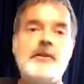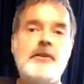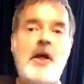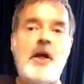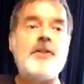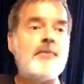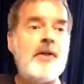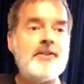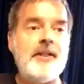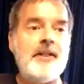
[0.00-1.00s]
God is
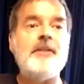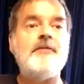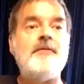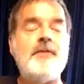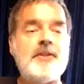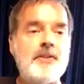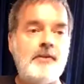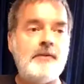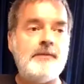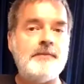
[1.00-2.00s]
present in the
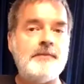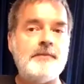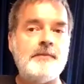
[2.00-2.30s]
physical.